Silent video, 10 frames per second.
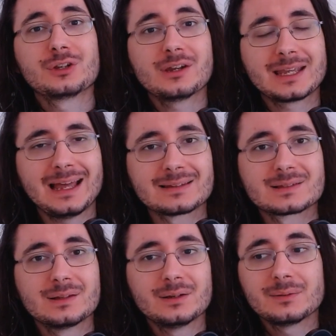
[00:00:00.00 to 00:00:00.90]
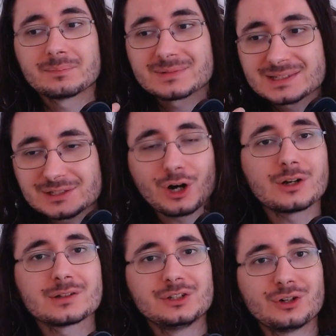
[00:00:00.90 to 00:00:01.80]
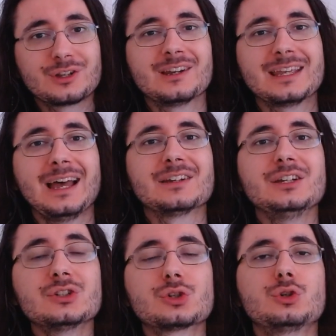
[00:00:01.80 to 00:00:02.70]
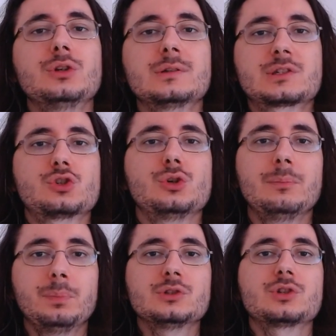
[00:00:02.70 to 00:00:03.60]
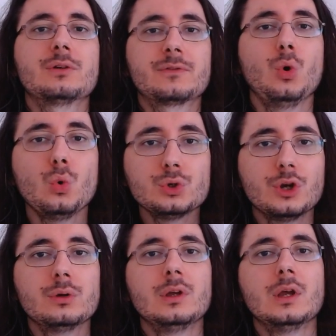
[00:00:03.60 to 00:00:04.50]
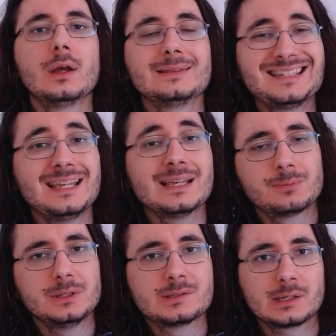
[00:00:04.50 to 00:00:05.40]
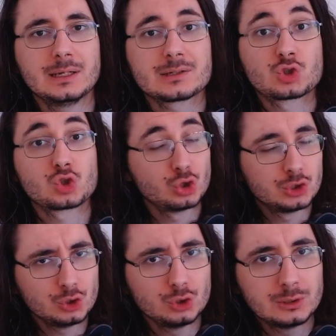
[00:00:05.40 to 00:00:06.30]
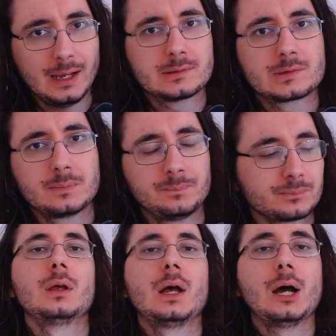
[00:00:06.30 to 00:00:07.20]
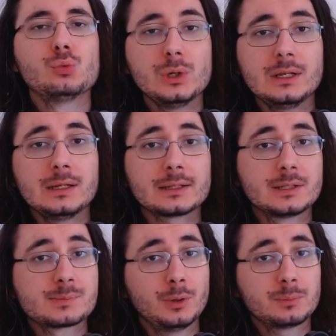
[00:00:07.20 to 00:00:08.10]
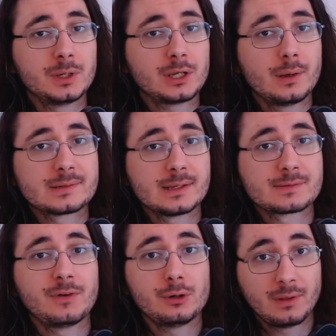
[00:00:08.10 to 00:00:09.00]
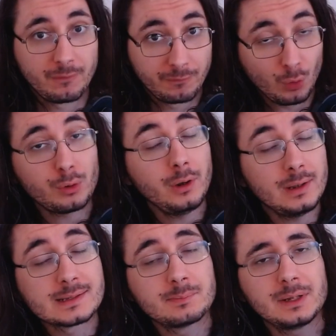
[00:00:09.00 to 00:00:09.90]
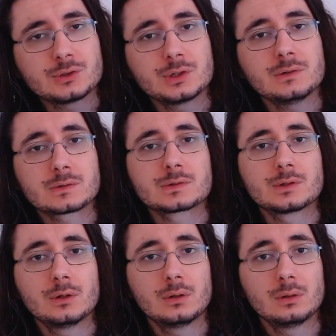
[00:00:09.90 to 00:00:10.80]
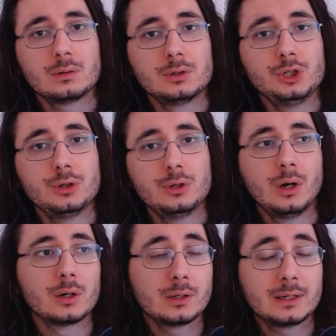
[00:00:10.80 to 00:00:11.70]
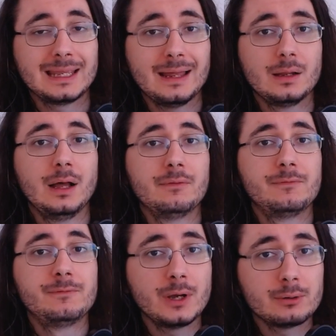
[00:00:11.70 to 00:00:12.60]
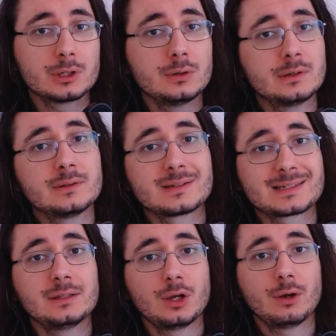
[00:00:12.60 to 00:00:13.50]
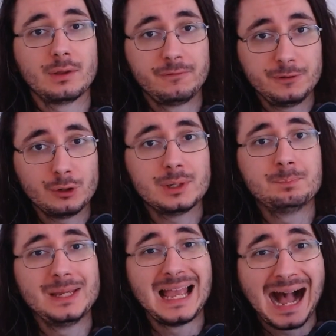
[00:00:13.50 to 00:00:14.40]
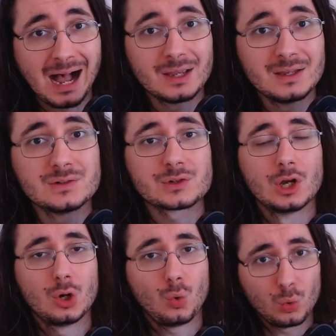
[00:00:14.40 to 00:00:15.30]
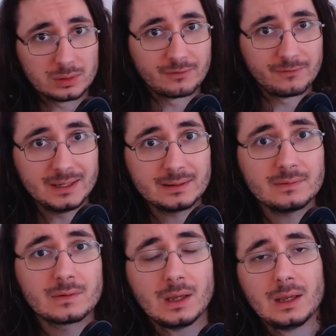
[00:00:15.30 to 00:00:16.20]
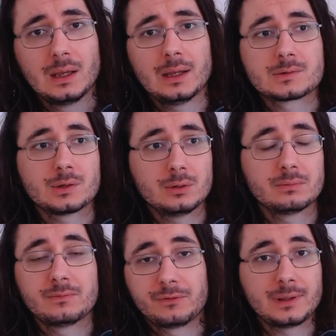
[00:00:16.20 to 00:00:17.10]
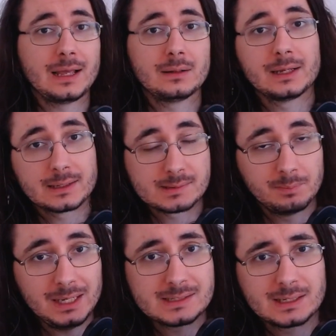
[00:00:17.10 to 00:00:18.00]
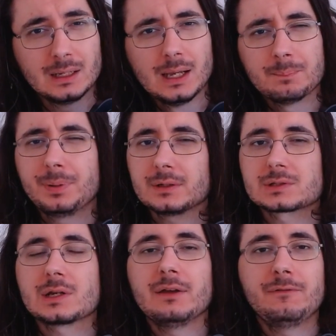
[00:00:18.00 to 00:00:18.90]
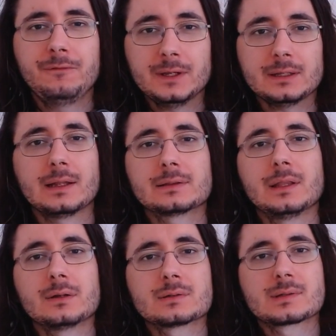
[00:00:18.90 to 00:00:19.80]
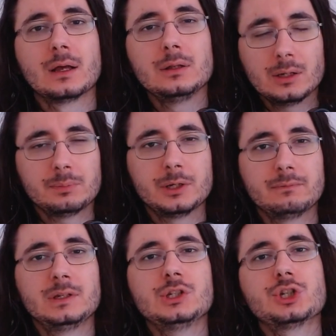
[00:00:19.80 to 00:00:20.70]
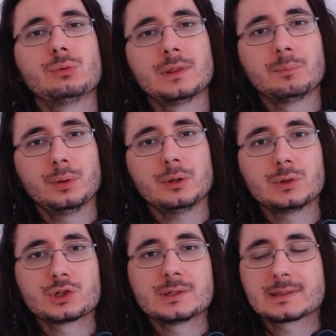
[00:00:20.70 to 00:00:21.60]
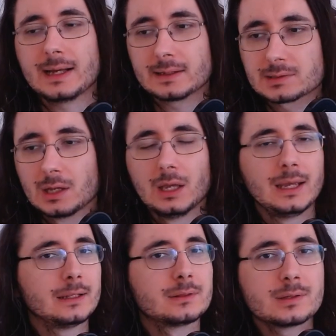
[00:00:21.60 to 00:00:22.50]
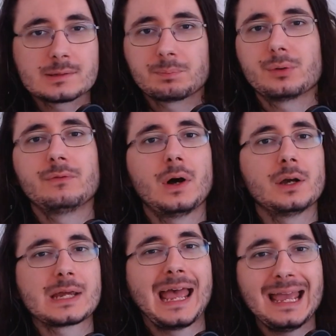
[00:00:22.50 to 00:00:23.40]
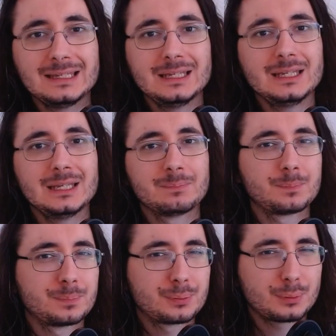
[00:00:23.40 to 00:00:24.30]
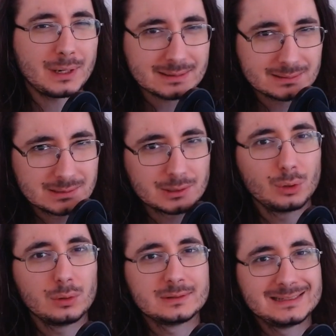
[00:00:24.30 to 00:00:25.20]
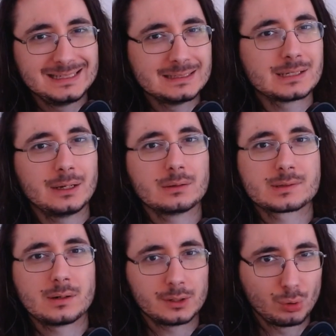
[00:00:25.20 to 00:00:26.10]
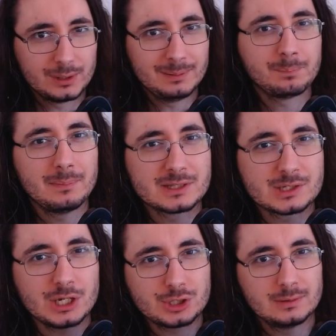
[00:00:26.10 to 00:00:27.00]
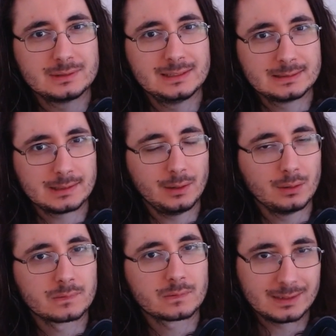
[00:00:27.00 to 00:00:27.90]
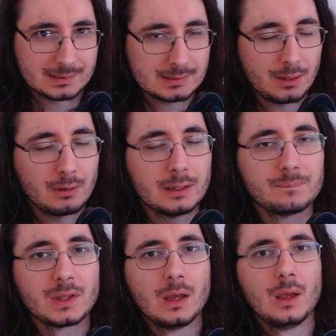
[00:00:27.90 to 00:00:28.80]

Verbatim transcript: you're gonna get uh, start. You're gonna get introduced to a bunch of audio DSP techniques to do that. I really like this book because it's very thorough, as I mentioned. So you are going to get a very good understanding of the theory behind all the things and so for that like is amazing but i think like there's a little bit of an issue with the book which is that it doesn't provide any practical details like or implementation details necessarily